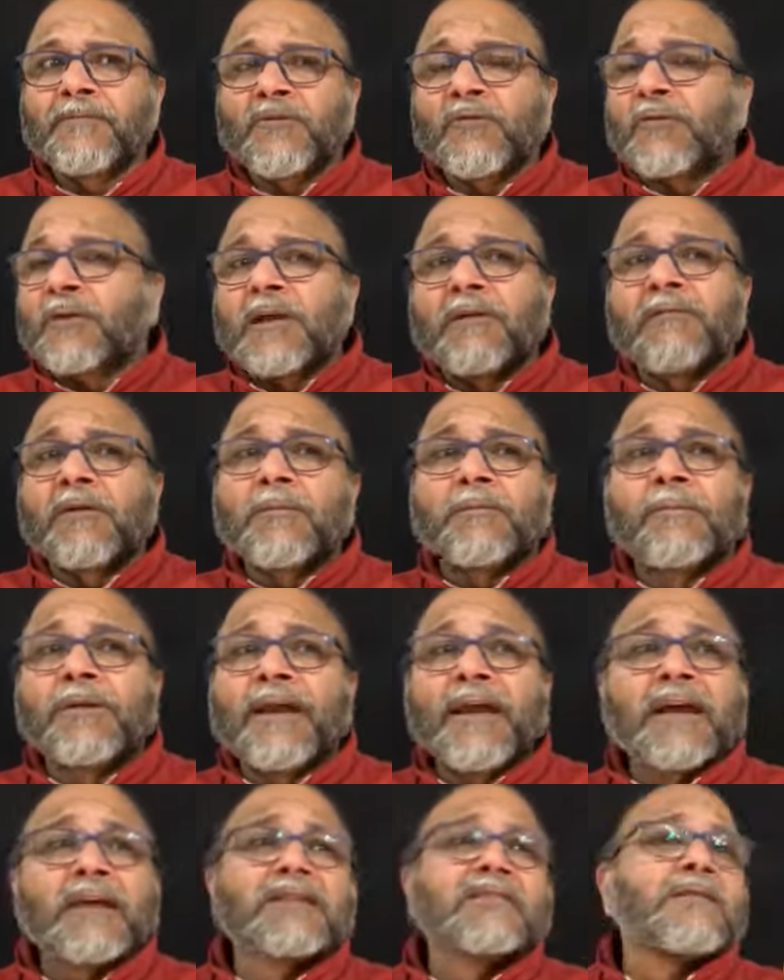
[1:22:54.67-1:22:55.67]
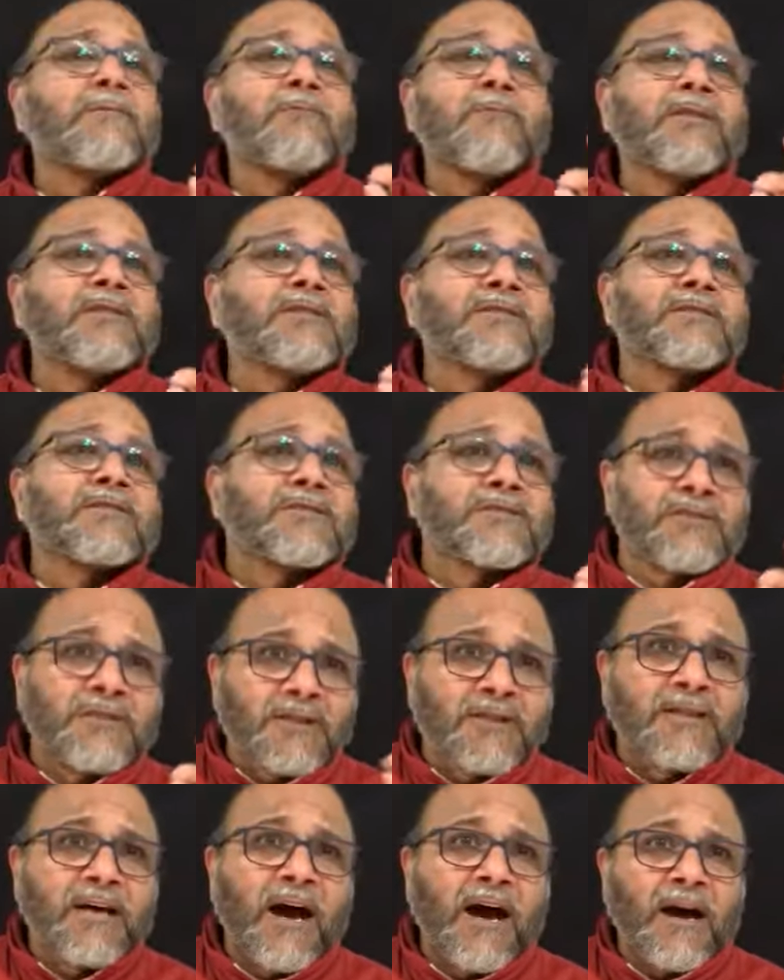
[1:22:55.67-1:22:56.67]
So, never break someone's
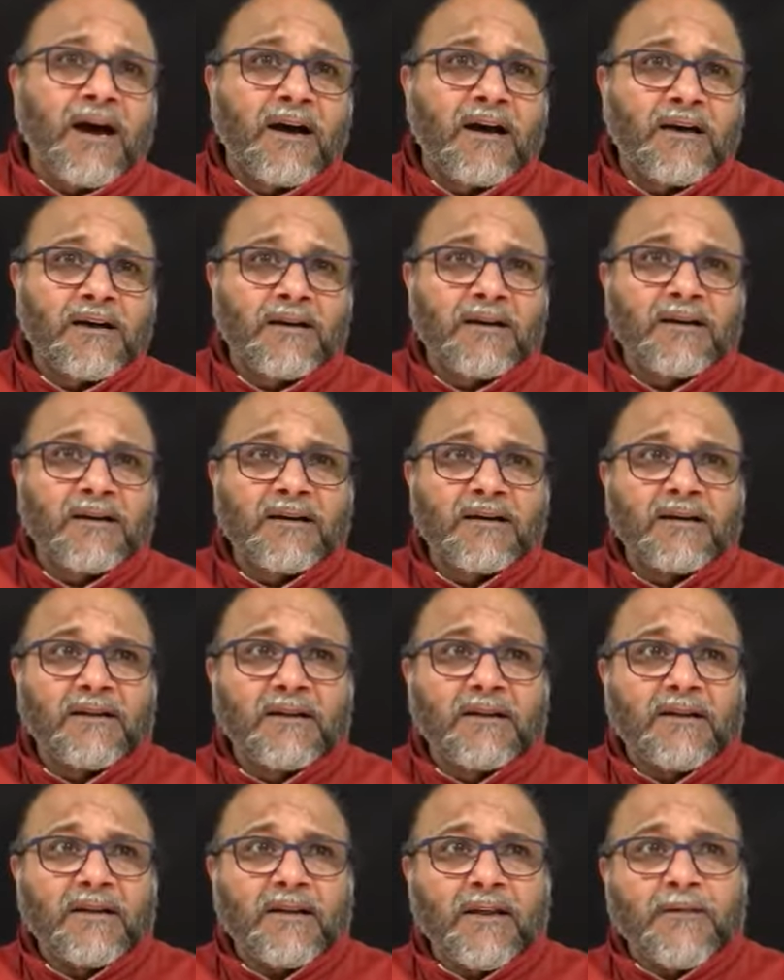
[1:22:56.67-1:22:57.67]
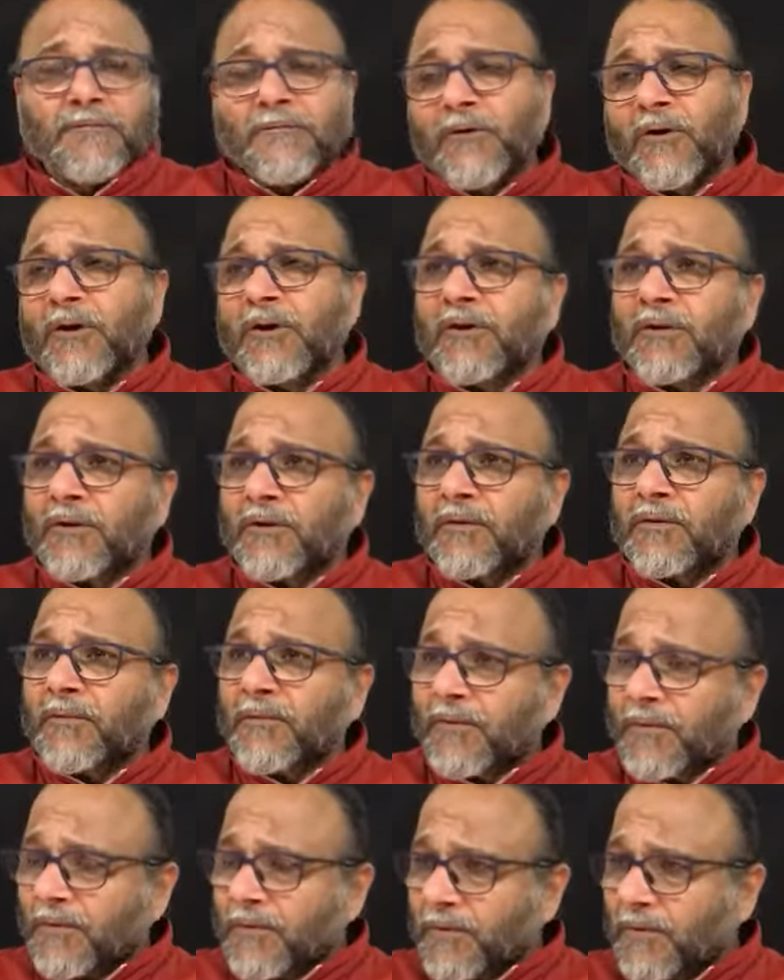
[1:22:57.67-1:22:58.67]
Shraddha. If you are
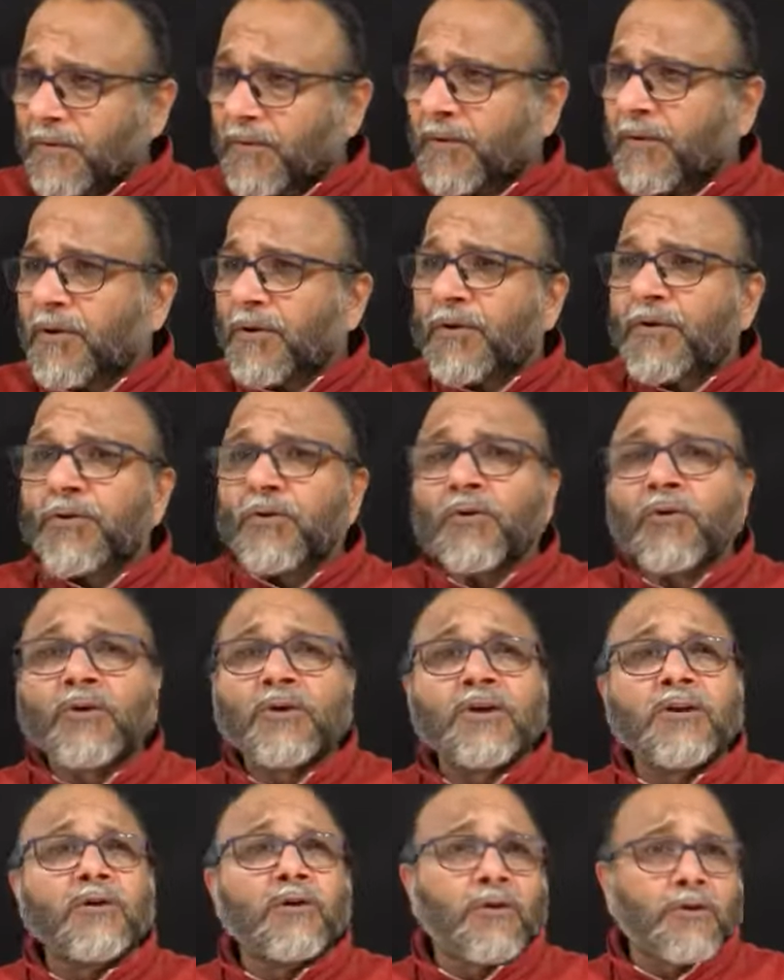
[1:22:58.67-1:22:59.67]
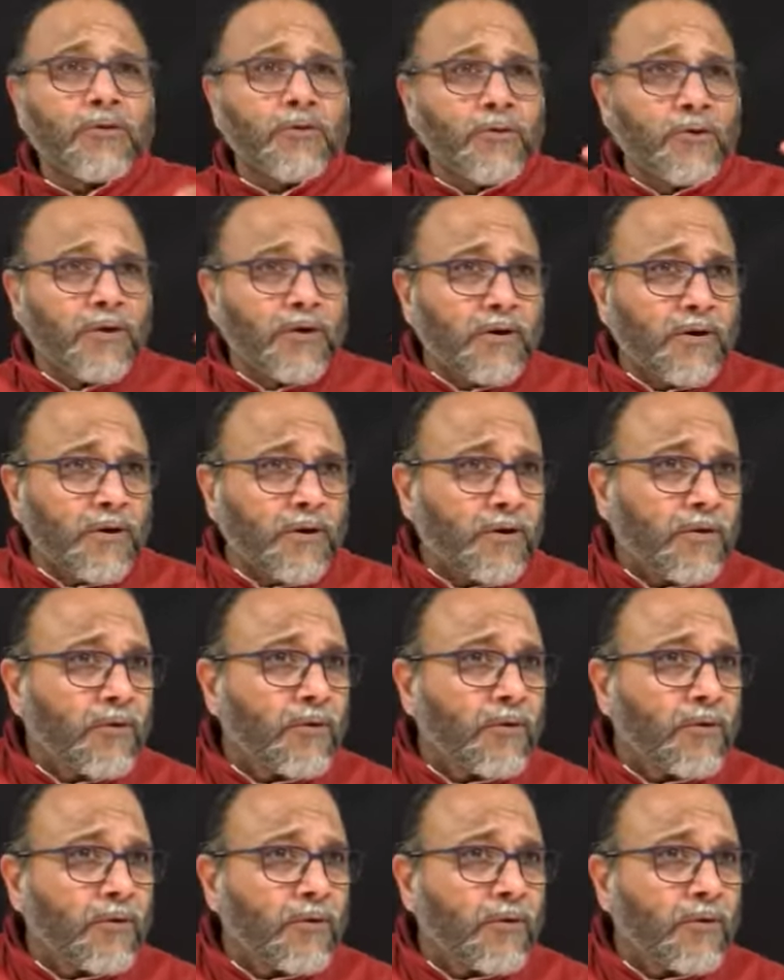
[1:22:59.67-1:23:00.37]
a yogi or you are a